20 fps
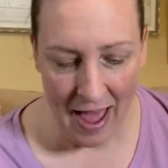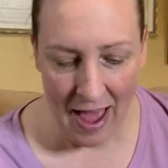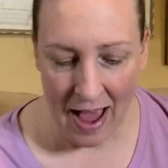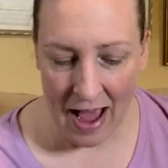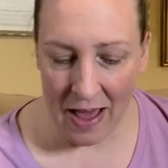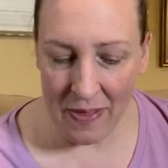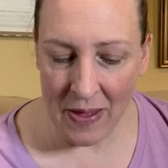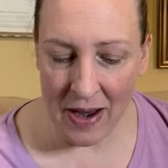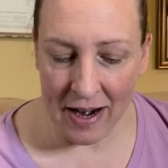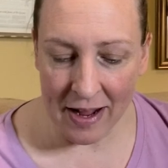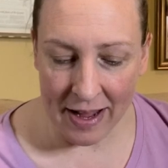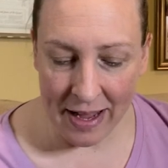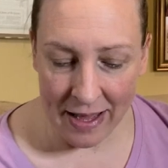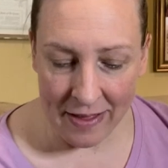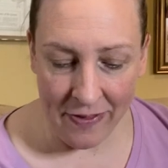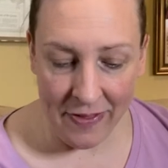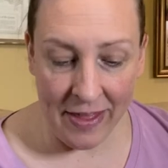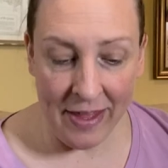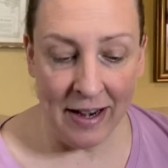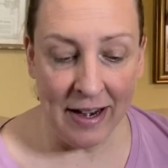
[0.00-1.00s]
And
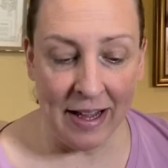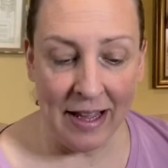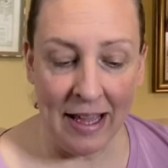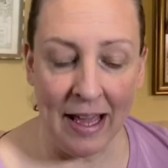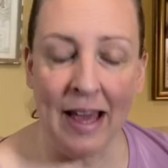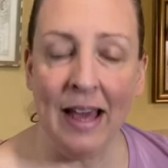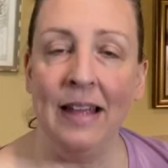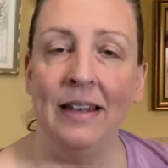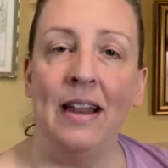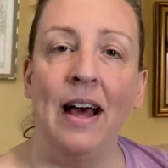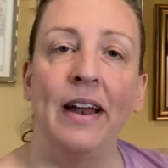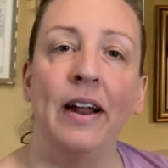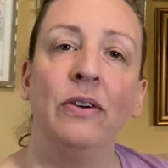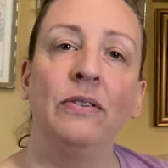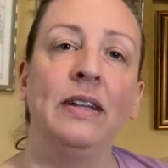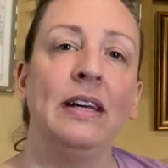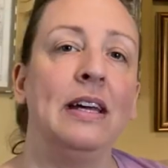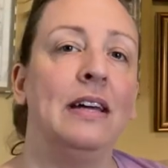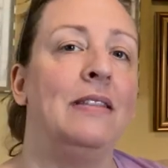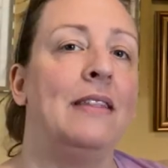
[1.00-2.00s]
then again, not
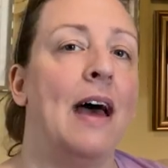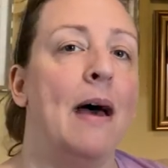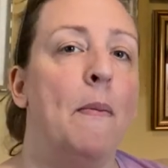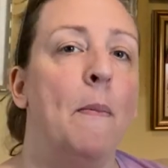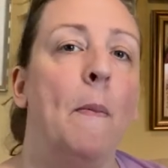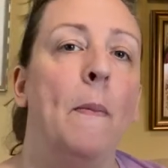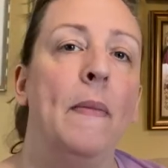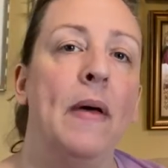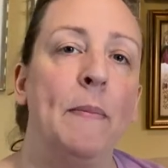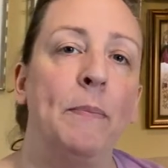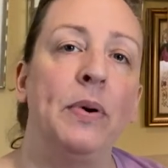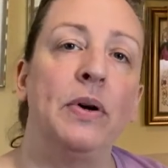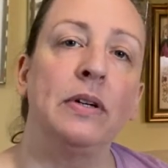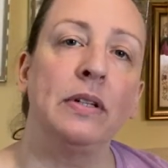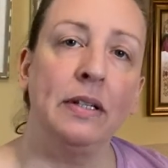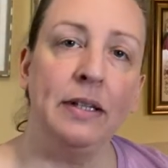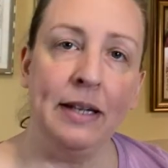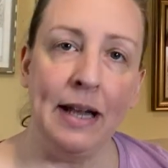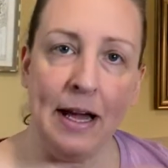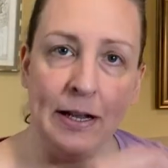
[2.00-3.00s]
only in that
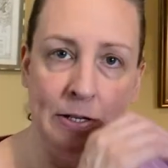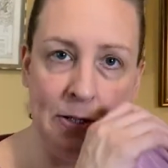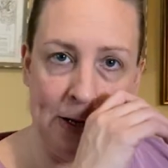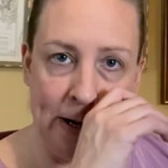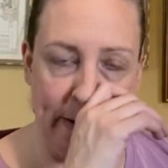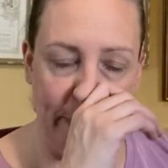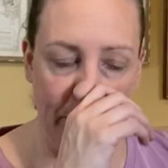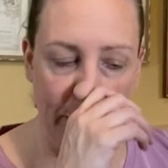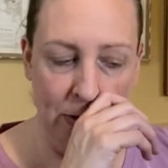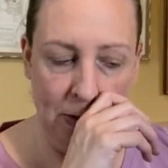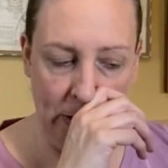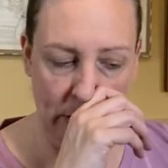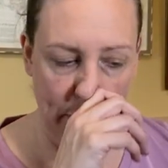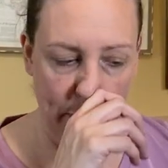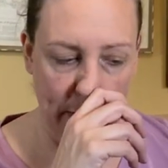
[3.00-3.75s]
booklet I shared with you,